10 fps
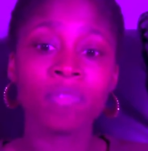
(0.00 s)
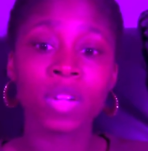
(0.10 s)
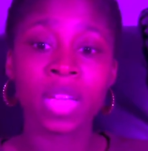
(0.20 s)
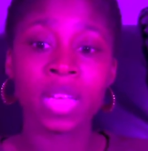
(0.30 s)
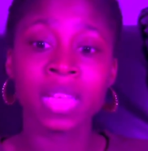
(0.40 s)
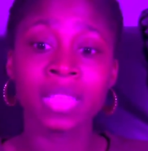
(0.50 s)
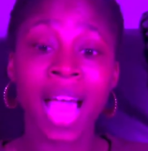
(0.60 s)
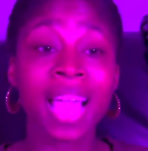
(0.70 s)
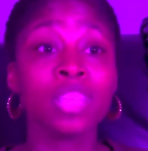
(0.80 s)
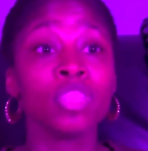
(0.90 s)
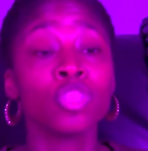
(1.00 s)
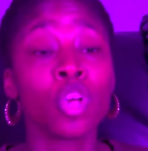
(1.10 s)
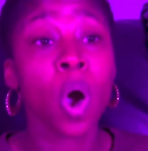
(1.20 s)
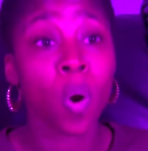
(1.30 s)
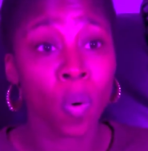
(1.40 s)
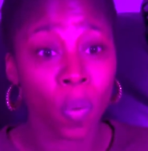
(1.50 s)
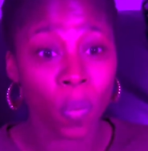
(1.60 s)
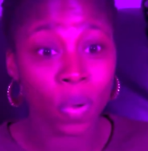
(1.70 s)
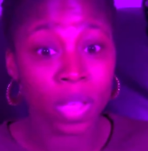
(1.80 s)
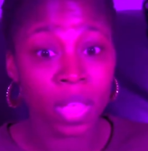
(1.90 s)
it is I
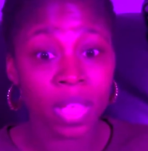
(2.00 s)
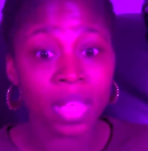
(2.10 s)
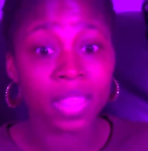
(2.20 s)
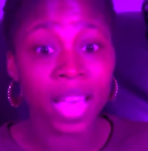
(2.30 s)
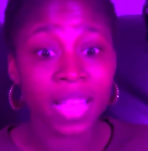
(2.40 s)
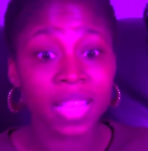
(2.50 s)
sow, that